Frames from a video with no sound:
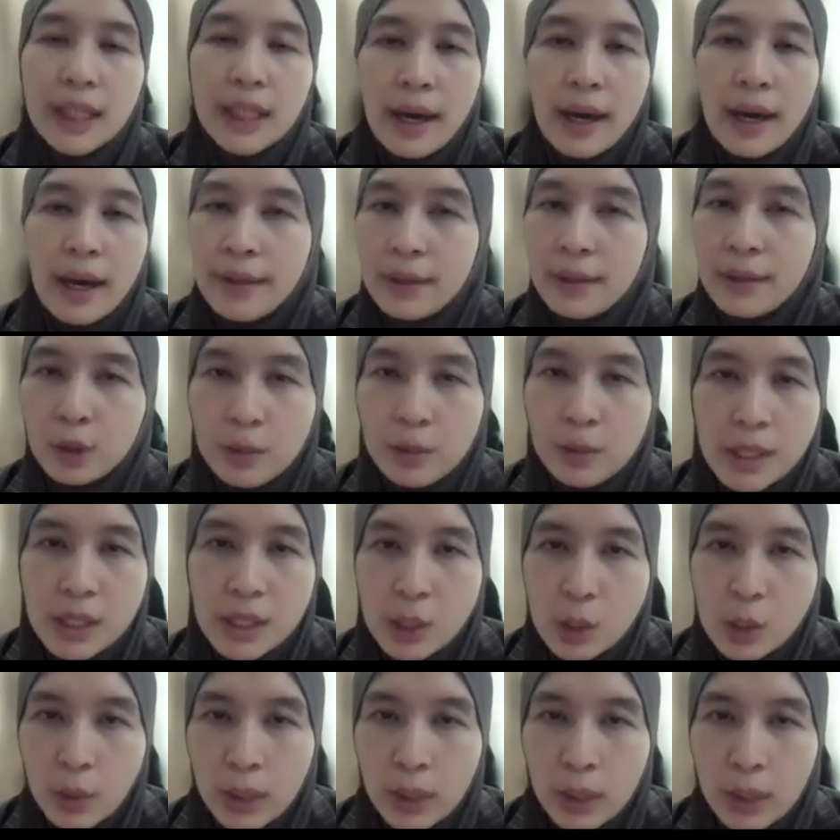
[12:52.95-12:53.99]
other groups
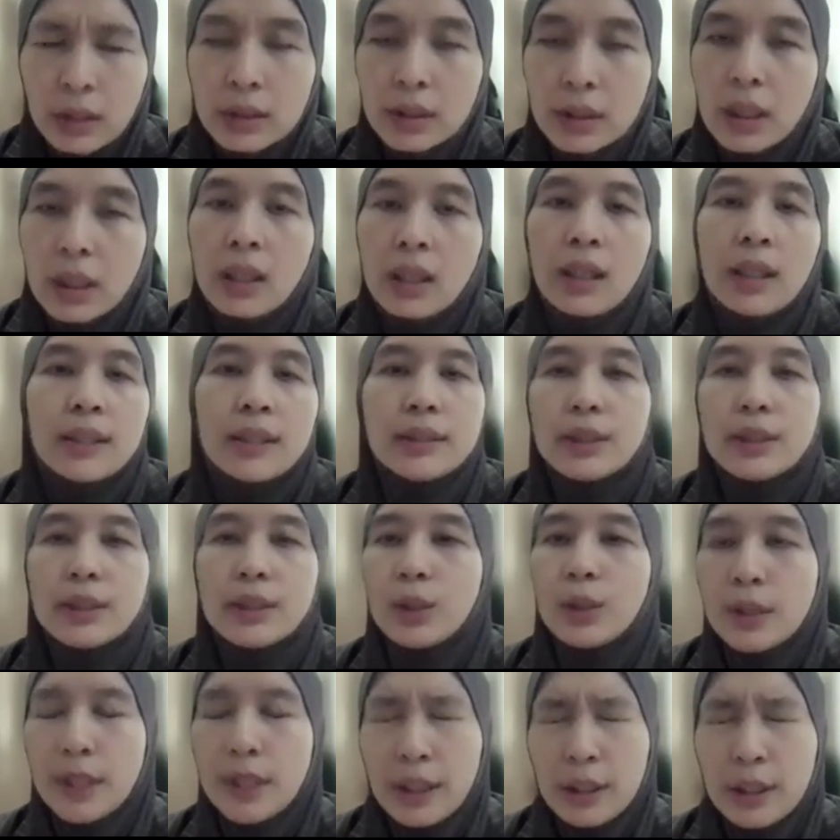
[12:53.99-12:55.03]
as well, the
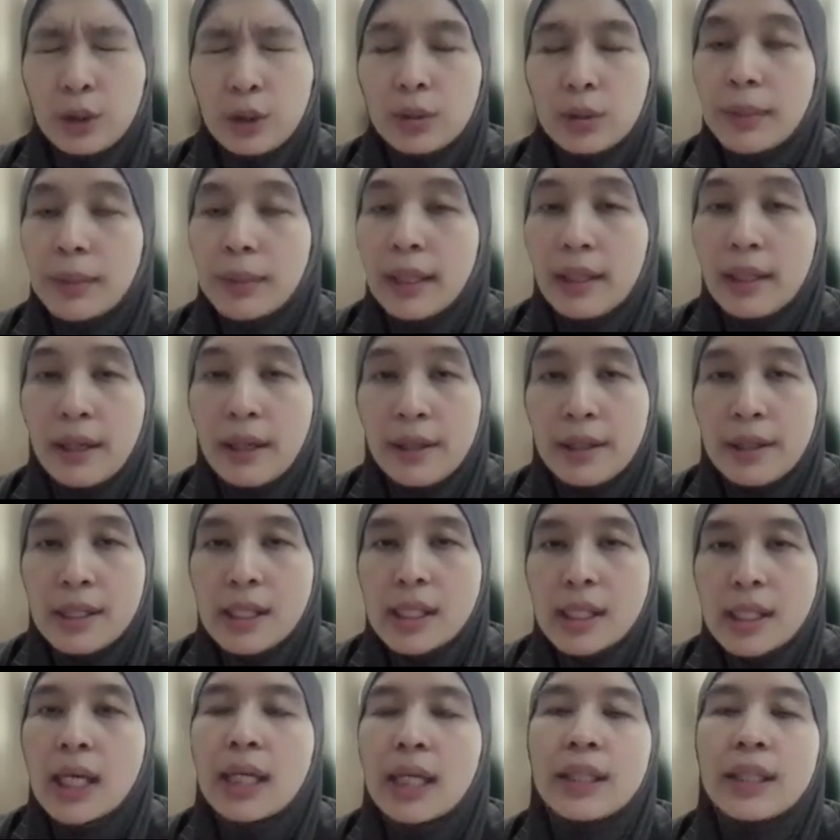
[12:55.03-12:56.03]
UK group and others,